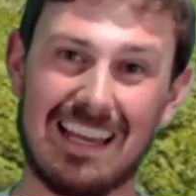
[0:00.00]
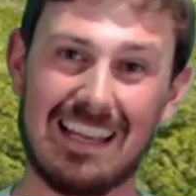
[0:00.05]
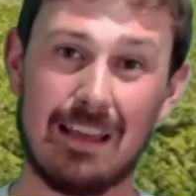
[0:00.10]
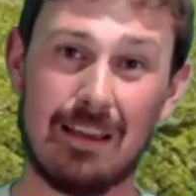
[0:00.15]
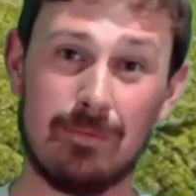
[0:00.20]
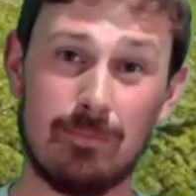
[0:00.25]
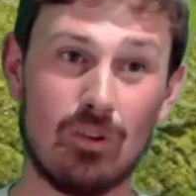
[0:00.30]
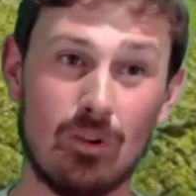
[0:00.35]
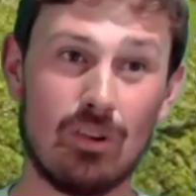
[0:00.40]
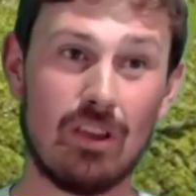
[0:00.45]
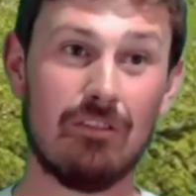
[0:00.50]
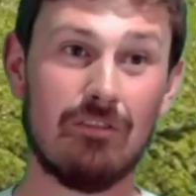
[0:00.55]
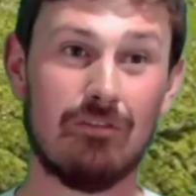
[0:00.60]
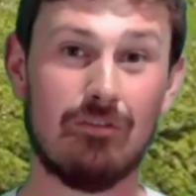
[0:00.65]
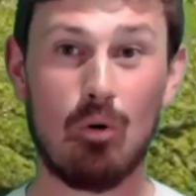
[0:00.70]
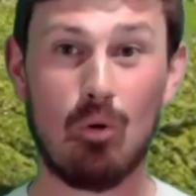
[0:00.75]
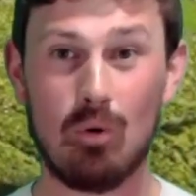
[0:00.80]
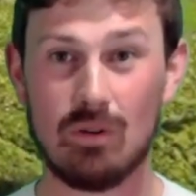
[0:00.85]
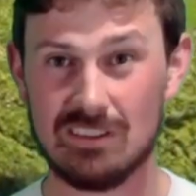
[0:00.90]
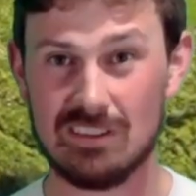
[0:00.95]
and I'm looking
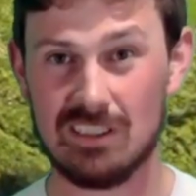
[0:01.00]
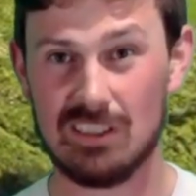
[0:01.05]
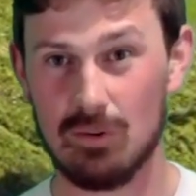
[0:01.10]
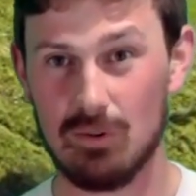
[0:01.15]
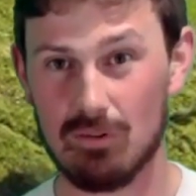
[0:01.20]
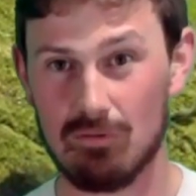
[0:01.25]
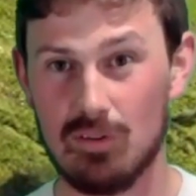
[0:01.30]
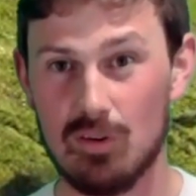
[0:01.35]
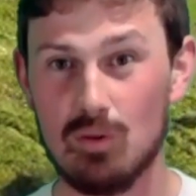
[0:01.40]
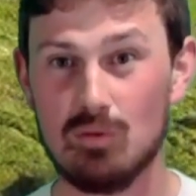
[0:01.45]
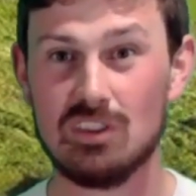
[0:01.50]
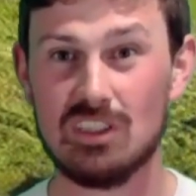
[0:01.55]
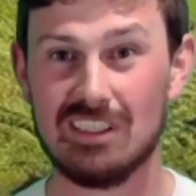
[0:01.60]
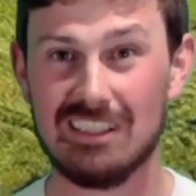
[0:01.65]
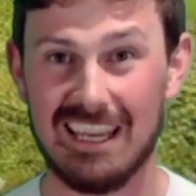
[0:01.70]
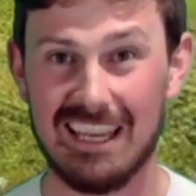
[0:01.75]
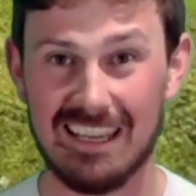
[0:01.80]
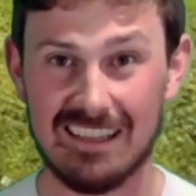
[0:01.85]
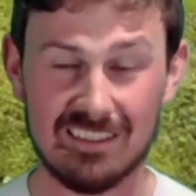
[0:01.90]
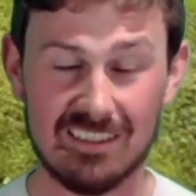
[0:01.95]
forward to doing future
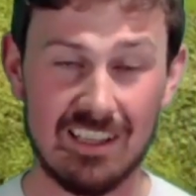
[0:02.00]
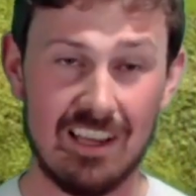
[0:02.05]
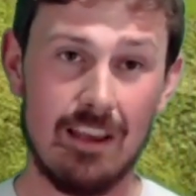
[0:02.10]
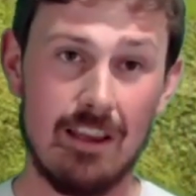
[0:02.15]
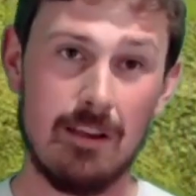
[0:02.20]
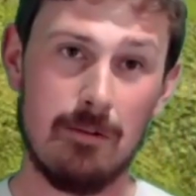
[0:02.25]
digs,